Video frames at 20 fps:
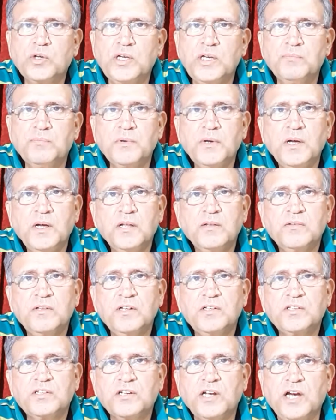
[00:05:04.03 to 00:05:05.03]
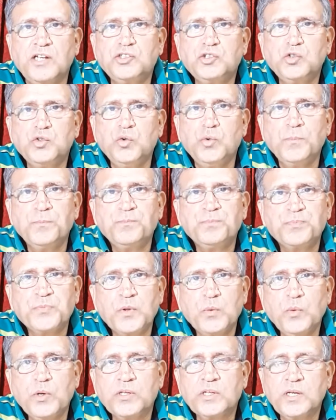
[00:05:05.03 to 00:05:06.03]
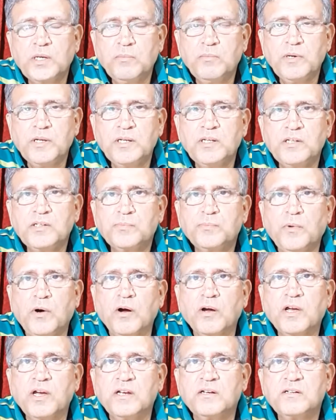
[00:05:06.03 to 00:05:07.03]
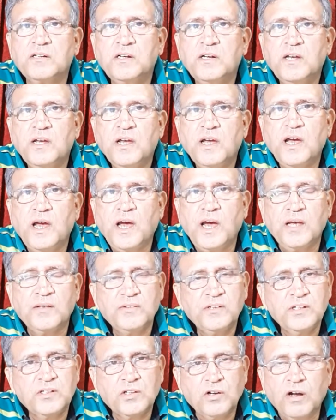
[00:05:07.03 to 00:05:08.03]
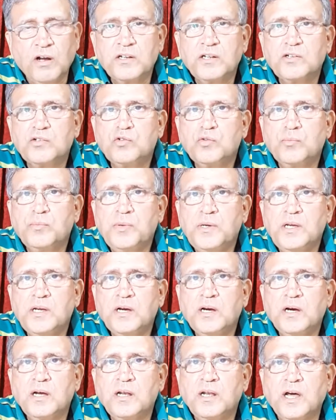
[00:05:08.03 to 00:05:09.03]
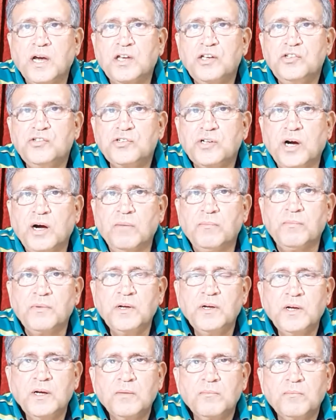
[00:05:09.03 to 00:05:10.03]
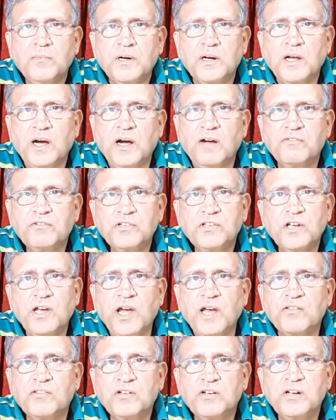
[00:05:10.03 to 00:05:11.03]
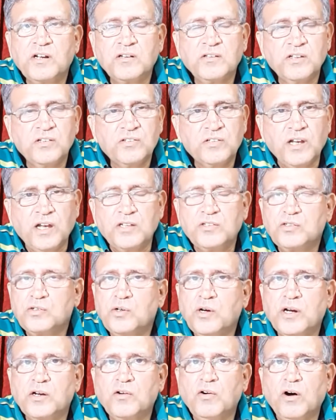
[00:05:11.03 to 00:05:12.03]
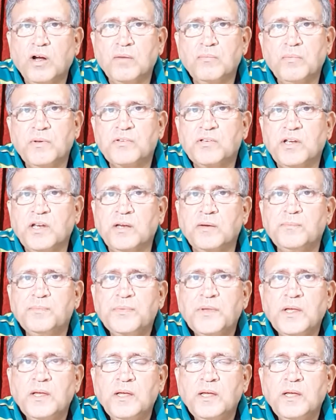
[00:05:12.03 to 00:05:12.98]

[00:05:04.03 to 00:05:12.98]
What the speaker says: keep the statue with him in his pocket as he thought it to be a lucky charm, but after the accident the statue had gone missing.